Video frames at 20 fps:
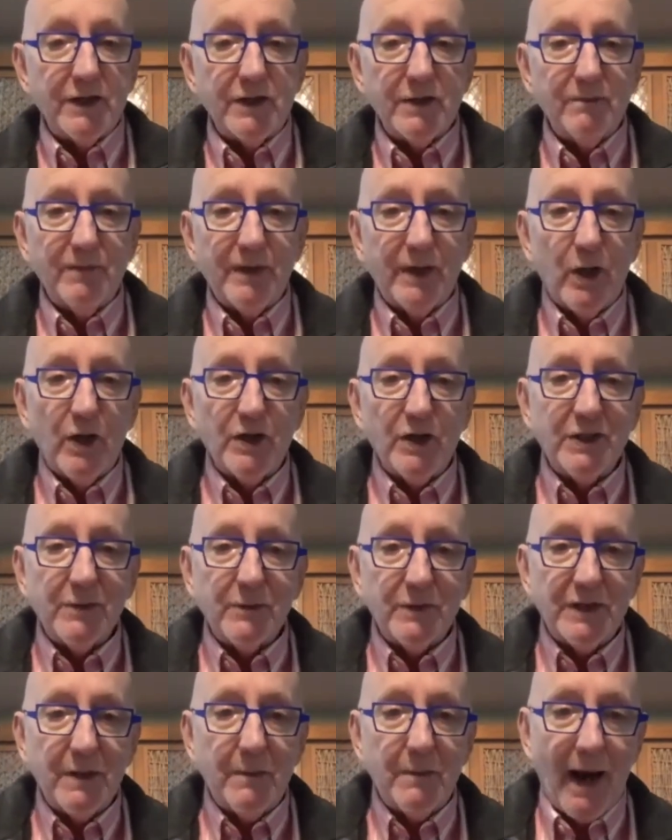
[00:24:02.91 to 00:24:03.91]
And because
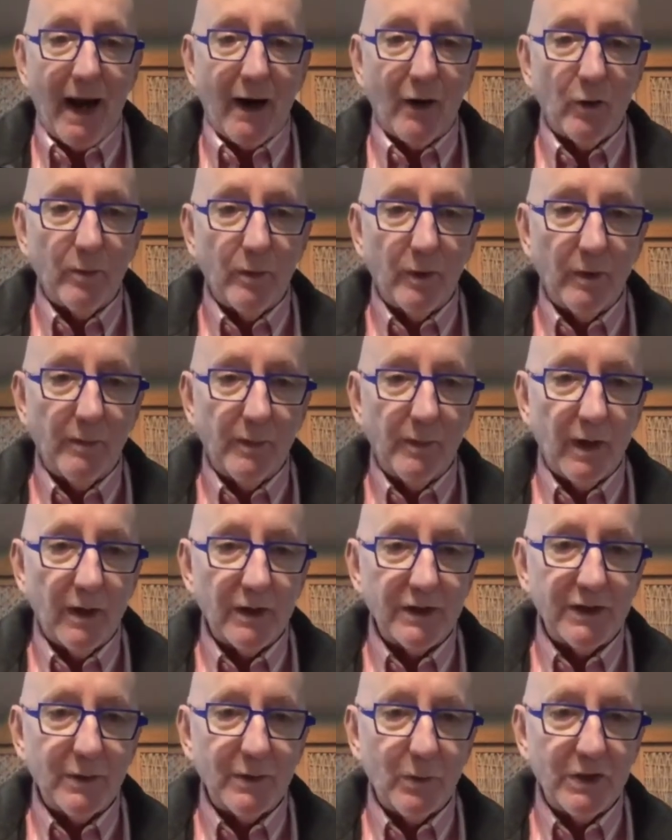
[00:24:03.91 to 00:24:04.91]
it's a parable,
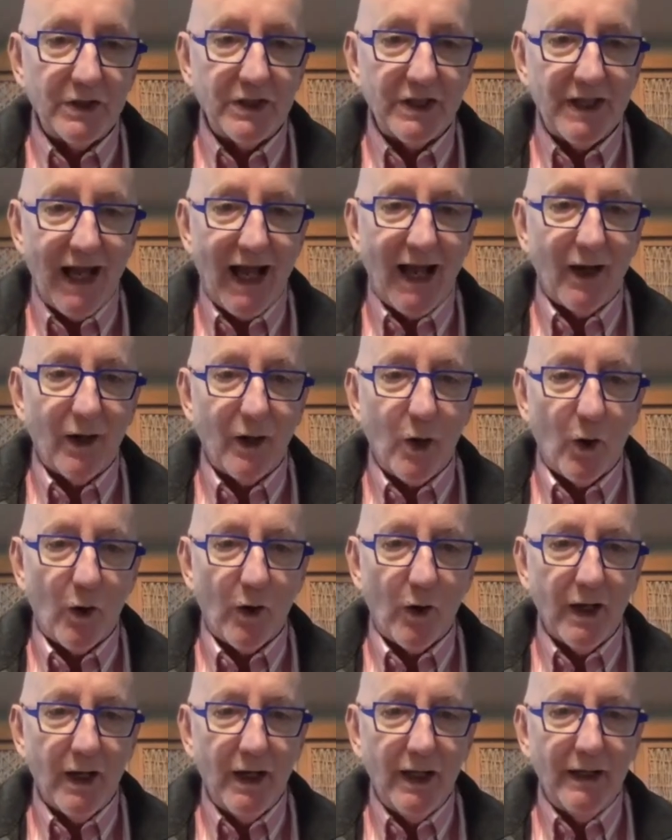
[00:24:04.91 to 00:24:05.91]
because it was an
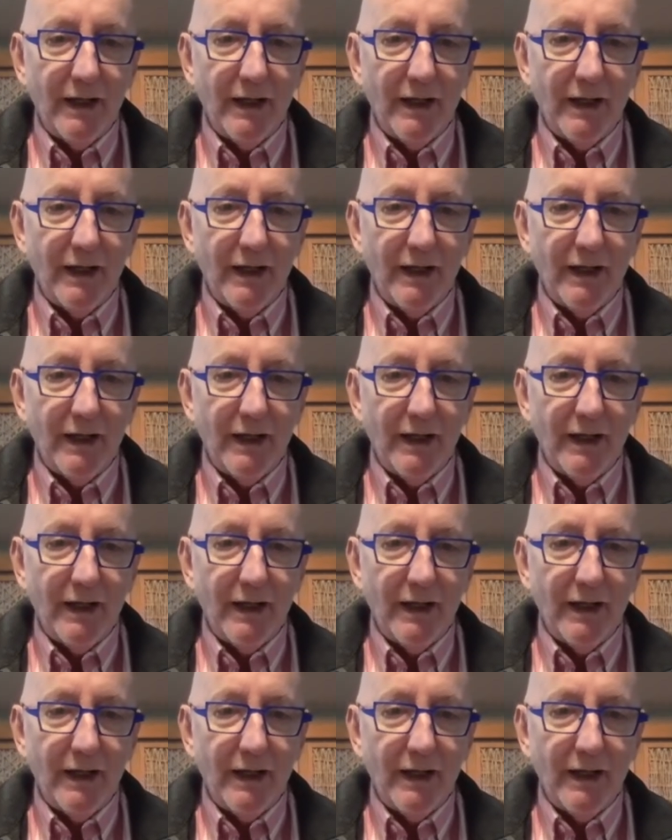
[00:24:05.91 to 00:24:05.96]
allegory,